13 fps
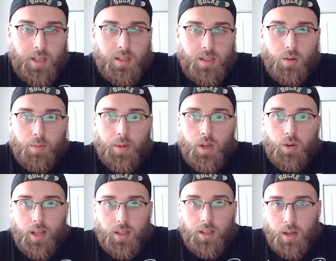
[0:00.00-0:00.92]
It would be
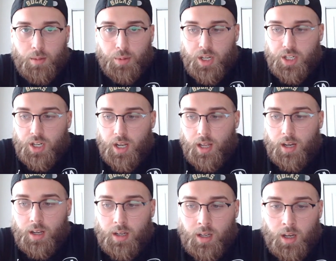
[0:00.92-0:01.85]
greatly appreciated.